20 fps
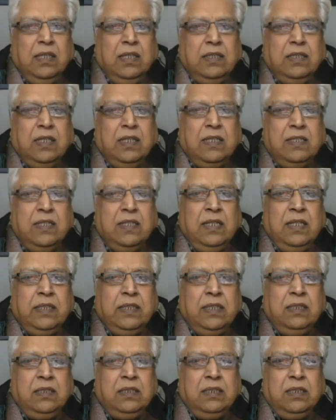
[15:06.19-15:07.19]
The
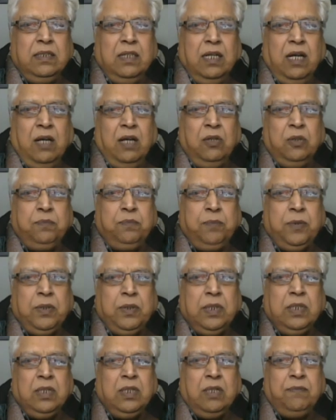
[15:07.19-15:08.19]
resultant
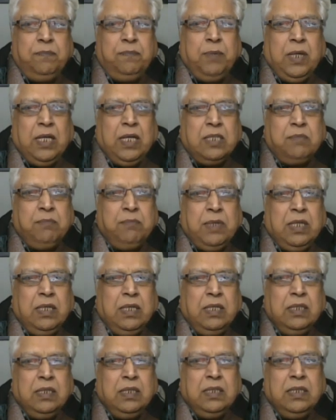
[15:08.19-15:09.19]
outpouring of
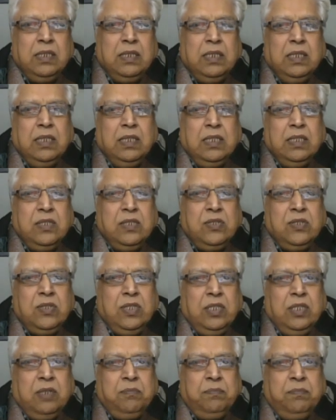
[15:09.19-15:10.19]
plasma,
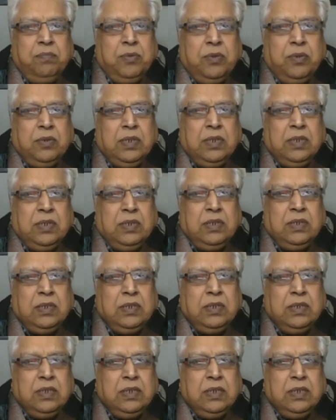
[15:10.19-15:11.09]
serum protein,